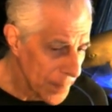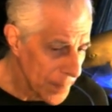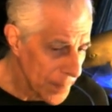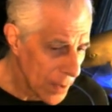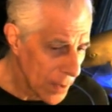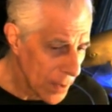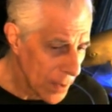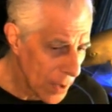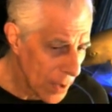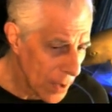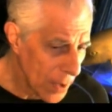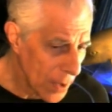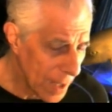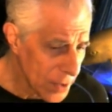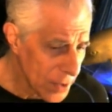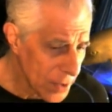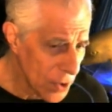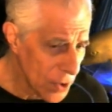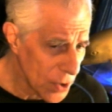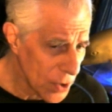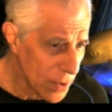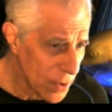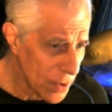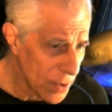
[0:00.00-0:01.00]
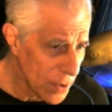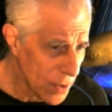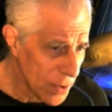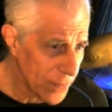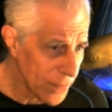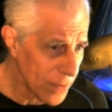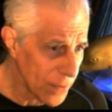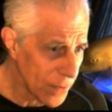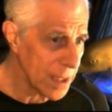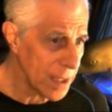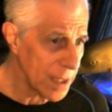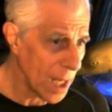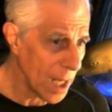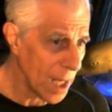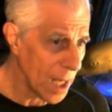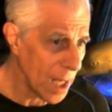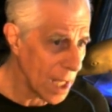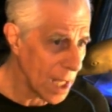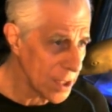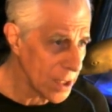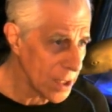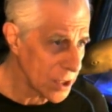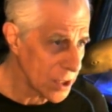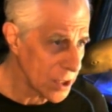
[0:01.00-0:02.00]
You have to go to Forbidden
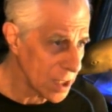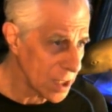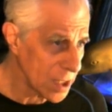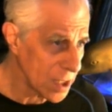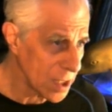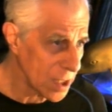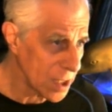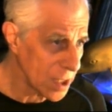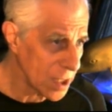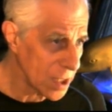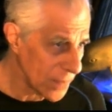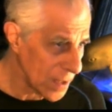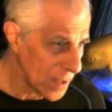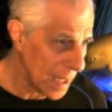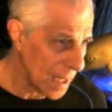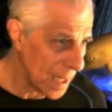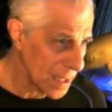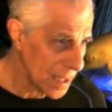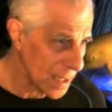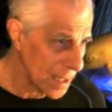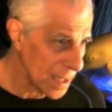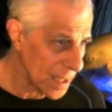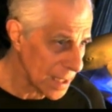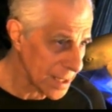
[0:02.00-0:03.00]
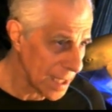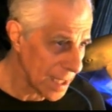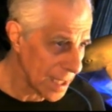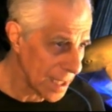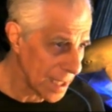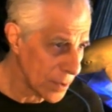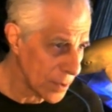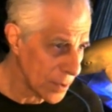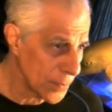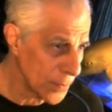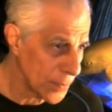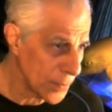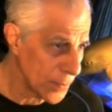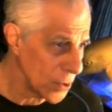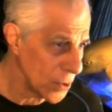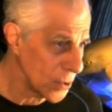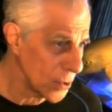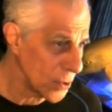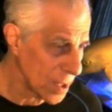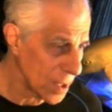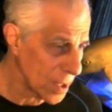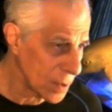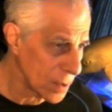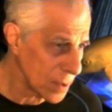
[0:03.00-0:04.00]
Knowledge TV. Alexandra
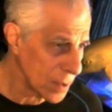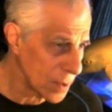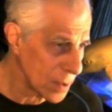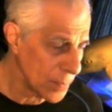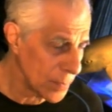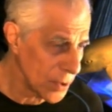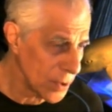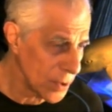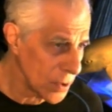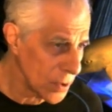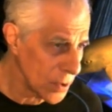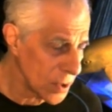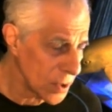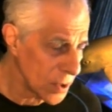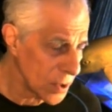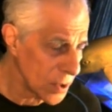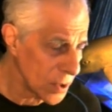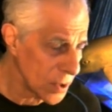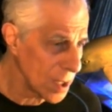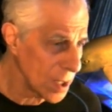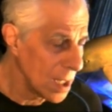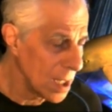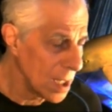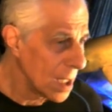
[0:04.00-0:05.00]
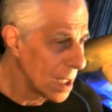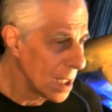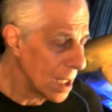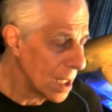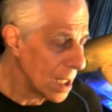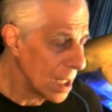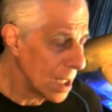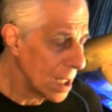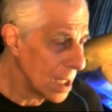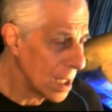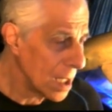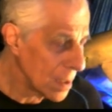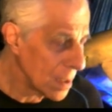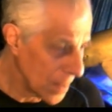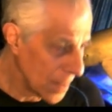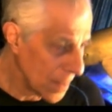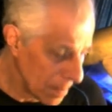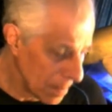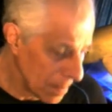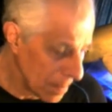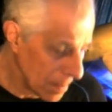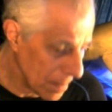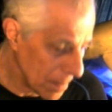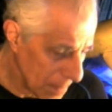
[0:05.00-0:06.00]
Bruce has produced a
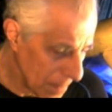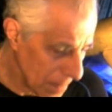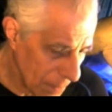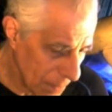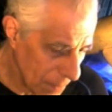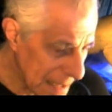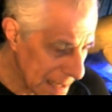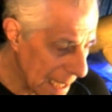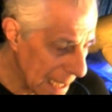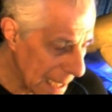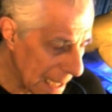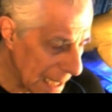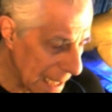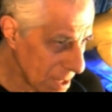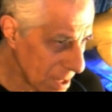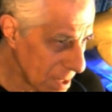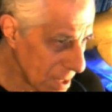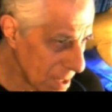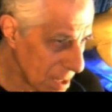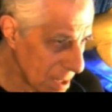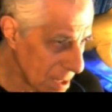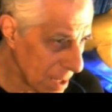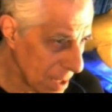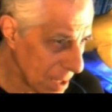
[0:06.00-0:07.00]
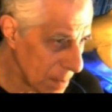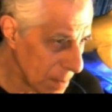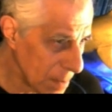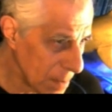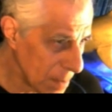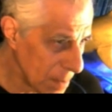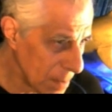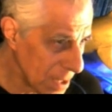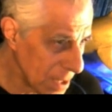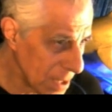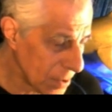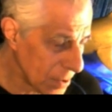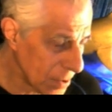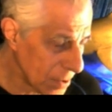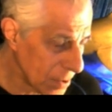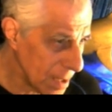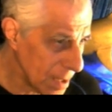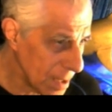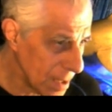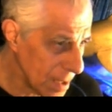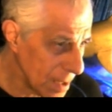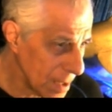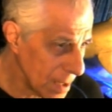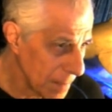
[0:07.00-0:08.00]
fantastic documentary
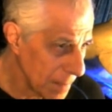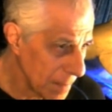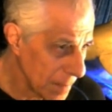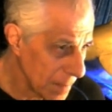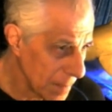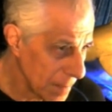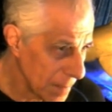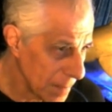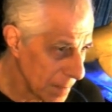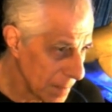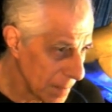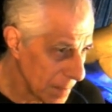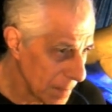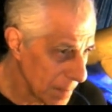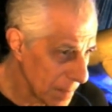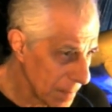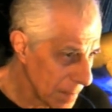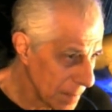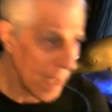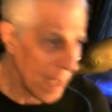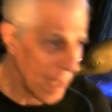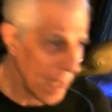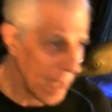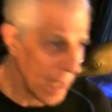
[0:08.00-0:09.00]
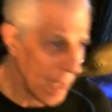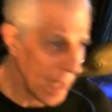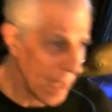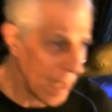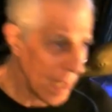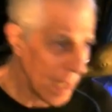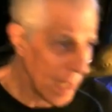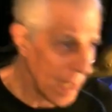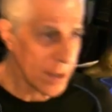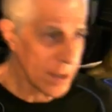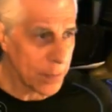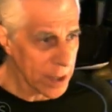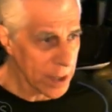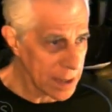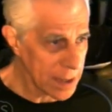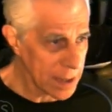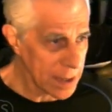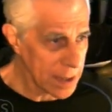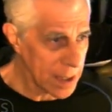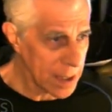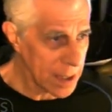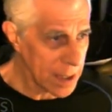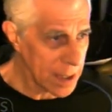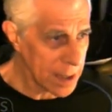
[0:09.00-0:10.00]
and a report on it.
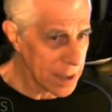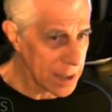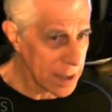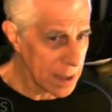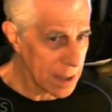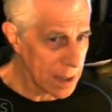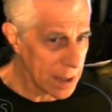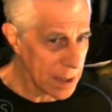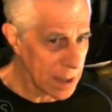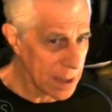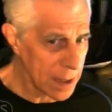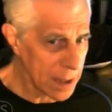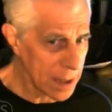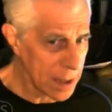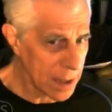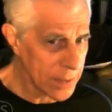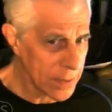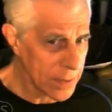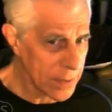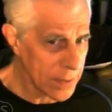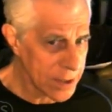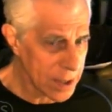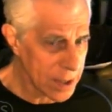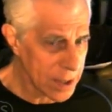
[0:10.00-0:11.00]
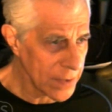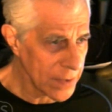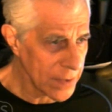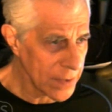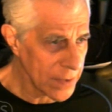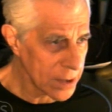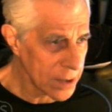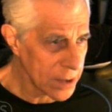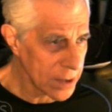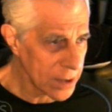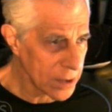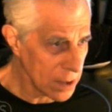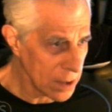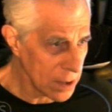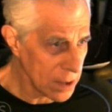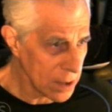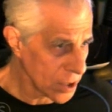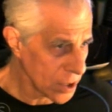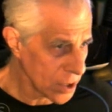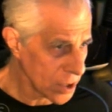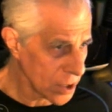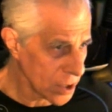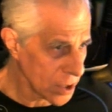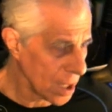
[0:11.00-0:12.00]
And I read some of it on
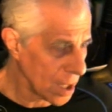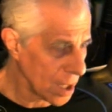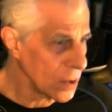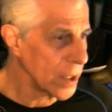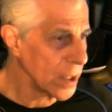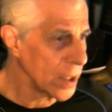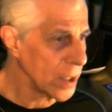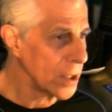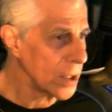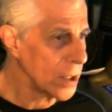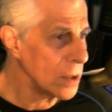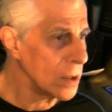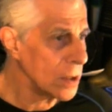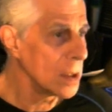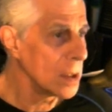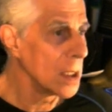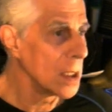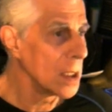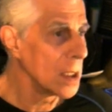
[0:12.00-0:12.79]
Chicago radio.